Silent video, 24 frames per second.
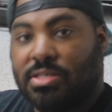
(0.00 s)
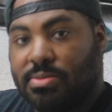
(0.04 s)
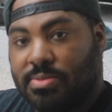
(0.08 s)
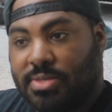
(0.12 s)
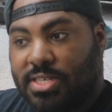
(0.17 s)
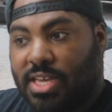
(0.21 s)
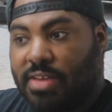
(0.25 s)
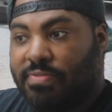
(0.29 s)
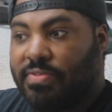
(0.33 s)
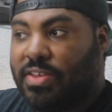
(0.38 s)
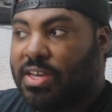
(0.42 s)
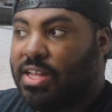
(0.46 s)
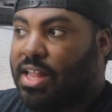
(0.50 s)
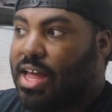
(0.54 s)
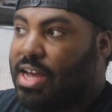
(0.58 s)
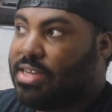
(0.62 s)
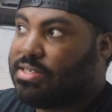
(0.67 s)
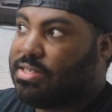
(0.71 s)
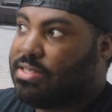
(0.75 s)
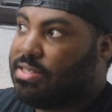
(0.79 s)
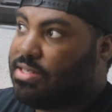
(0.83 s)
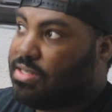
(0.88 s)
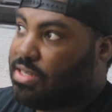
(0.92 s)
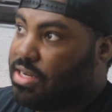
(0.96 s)
some safety
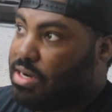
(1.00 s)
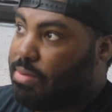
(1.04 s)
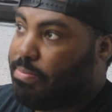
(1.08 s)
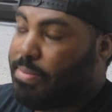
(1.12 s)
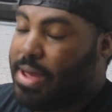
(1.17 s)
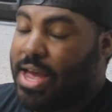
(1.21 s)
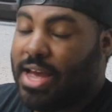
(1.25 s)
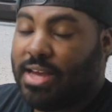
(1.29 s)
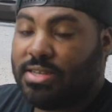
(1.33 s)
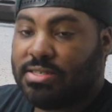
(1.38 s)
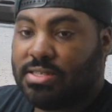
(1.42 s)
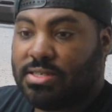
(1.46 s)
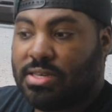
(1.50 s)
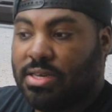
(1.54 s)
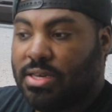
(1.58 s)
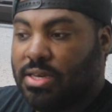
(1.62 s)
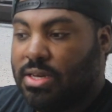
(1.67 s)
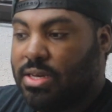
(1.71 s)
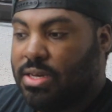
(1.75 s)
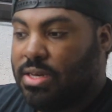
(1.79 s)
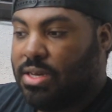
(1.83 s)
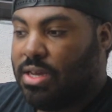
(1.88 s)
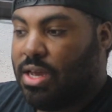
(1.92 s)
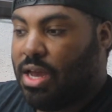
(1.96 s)
glasses and a mask.
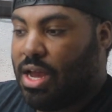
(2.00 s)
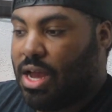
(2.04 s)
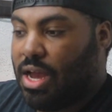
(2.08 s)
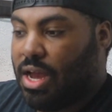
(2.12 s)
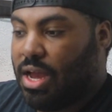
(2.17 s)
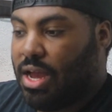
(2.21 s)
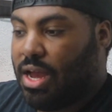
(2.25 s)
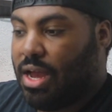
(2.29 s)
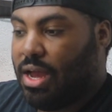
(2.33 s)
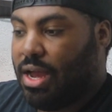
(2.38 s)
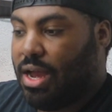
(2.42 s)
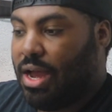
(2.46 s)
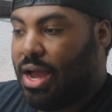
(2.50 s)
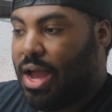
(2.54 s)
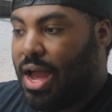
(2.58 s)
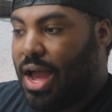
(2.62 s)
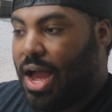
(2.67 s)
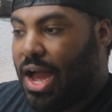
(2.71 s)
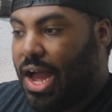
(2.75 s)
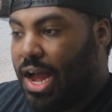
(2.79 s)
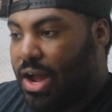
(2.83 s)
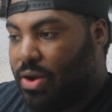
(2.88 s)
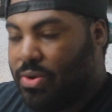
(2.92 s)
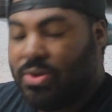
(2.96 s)

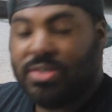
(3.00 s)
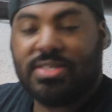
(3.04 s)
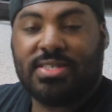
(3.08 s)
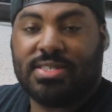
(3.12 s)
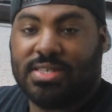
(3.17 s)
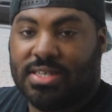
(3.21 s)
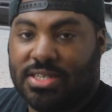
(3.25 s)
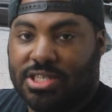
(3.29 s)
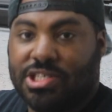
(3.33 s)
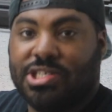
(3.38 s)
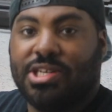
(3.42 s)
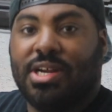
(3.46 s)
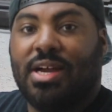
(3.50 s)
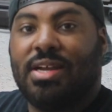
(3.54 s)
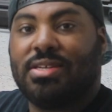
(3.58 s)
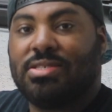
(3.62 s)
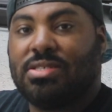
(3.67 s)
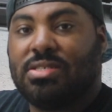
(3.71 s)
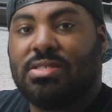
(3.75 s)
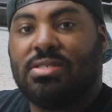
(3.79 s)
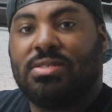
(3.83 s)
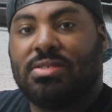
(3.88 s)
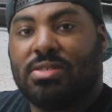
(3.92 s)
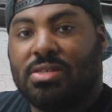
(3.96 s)
I would
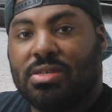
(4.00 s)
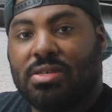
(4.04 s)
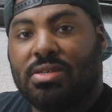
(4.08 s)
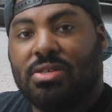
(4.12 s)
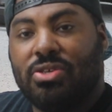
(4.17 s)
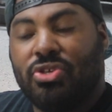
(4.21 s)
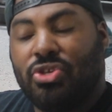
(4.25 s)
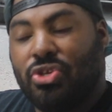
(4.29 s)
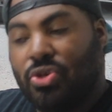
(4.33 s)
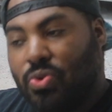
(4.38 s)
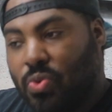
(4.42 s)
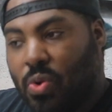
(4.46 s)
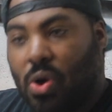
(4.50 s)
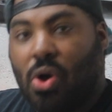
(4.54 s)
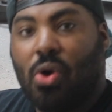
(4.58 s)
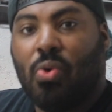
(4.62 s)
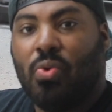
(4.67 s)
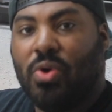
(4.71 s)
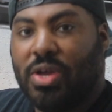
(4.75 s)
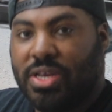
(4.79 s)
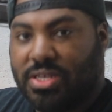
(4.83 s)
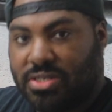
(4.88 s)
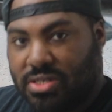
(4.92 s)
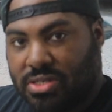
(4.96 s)
suggest you
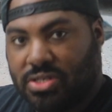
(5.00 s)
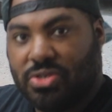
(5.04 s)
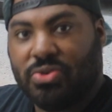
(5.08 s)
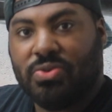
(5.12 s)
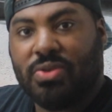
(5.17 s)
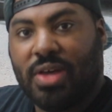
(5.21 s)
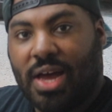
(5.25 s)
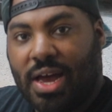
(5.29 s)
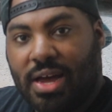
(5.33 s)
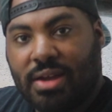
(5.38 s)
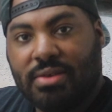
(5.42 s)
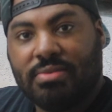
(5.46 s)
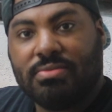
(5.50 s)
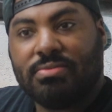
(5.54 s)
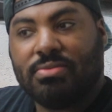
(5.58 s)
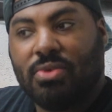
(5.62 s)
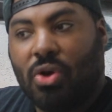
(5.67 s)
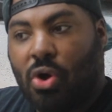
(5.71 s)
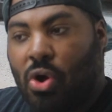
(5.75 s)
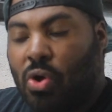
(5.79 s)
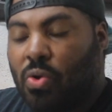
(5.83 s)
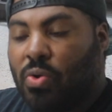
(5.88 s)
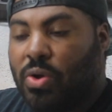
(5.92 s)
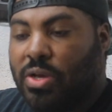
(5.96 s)
always do that.
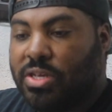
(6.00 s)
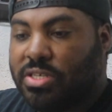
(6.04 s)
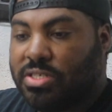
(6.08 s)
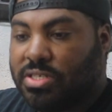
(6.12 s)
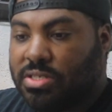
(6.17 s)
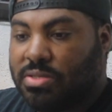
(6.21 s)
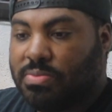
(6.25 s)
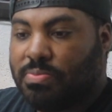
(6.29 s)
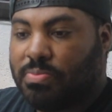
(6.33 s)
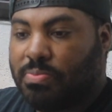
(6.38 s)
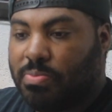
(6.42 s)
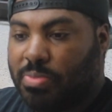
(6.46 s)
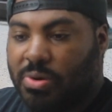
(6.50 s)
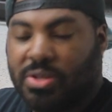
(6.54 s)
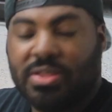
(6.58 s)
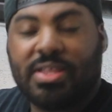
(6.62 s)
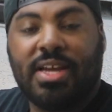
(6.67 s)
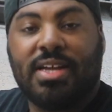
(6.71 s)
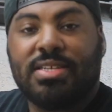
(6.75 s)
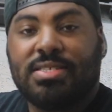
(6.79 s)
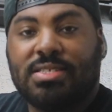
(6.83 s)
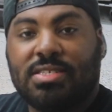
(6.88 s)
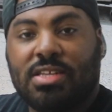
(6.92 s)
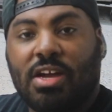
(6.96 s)
Always put
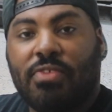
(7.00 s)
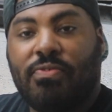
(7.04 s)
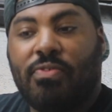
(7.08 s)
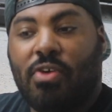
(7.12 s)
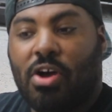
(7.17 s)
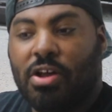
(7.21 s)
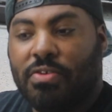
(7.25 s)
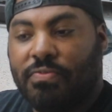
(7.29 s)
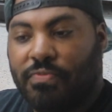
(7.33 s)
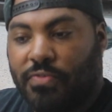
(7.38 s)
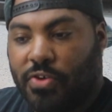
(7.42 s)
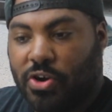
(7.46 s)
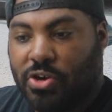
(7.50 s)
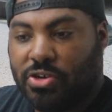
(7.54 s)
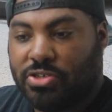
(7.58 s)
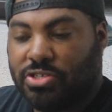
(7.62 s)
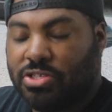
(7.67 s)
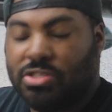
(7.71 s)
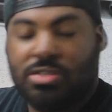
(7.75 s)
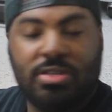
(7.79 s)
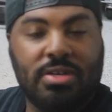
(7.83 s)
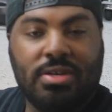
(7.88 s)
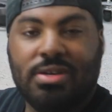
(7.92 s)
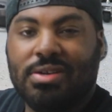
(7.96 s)
that stuff on
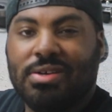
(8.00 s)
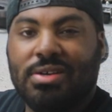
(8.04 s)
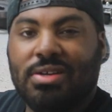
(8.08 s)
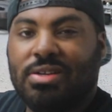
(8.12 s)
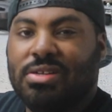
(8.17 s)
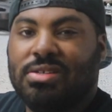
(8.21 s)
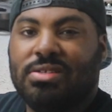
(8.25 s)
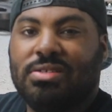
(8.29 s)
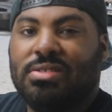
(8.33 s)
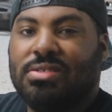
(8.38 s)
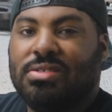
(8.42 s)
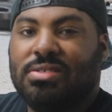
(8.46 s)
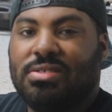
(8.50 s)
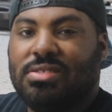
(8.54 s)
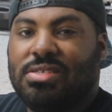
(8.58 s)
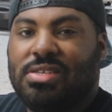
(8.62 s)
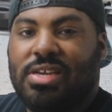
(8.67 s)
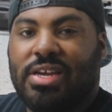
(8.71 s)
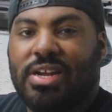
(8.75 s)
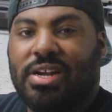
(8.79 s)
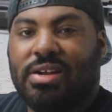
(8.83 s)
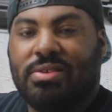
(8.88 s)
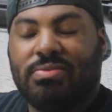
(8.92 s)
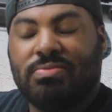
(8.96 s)
first.
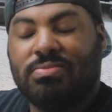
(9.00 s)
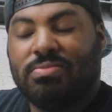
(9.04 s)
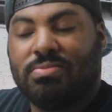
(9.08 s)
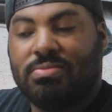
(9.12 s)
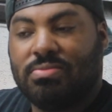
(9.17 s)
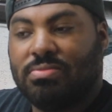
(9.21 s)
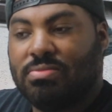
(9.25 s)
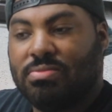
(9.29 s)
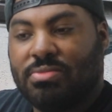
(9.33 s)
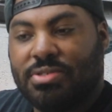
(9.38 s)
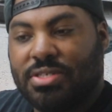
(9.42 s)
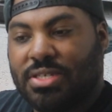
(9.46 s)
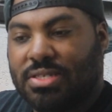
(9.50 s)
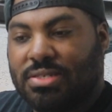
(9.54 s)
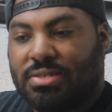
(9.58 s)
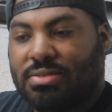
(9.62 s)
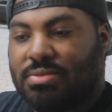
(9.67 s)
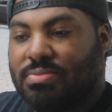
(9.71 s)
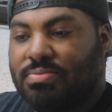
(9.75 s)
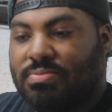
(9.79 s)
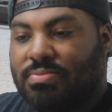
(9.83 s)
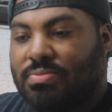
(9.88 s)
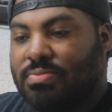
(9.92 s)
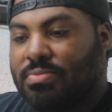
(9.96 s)
You know, just
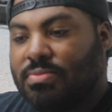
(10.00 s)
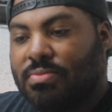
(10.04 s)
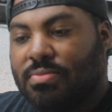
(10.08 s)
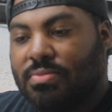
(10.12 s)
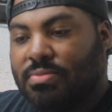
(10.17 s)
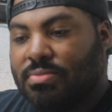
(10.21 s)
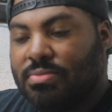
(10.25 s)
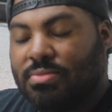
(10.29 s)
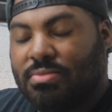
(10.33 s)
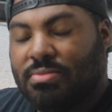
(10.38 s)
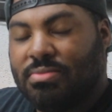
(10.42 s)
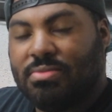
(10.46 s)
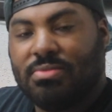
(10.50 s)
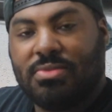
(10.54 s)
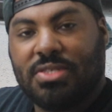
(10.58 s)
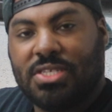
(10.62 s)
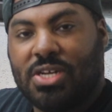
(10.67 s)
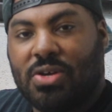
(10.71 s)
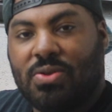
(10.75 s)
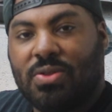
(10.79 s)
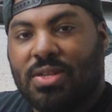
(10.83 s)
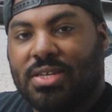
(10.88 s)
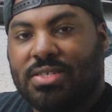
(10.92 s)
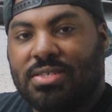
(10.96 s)

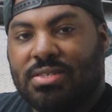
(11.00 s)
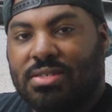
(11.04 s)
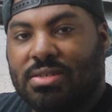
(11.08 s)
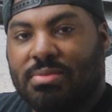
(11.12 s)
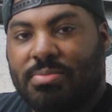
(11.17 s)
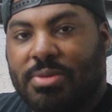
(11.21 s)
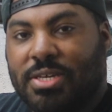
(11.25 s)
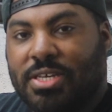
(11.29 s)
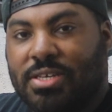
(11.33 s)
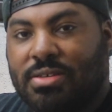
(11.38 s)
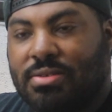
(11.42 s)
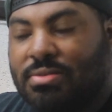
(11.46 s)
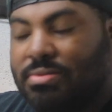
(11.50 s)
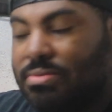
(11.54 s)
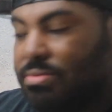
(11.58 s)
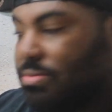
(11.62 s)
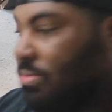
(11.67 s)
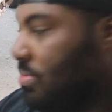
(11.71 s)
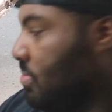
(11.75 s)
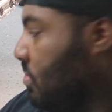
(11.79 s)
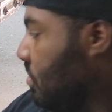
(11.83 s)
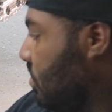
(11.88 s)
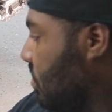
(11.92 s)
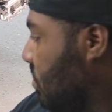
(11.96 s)
don't listen to me.
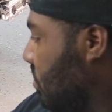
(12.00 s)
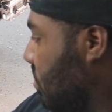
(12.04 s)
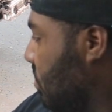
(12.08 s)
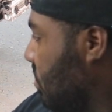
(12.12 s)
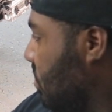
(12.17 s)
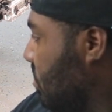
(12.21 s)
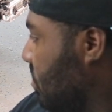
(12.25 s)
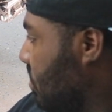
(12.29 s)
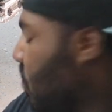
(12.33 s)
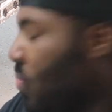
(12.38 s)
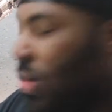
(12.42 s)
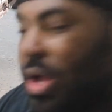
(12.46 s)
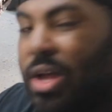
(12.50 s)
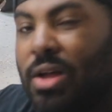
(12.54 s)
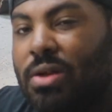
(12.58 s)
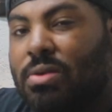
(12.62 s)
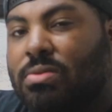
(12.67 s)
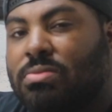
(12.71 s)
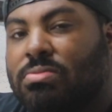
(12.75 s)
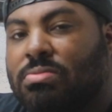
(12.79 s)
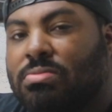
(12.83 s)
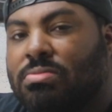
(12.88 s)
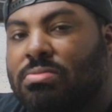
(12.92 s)
Well,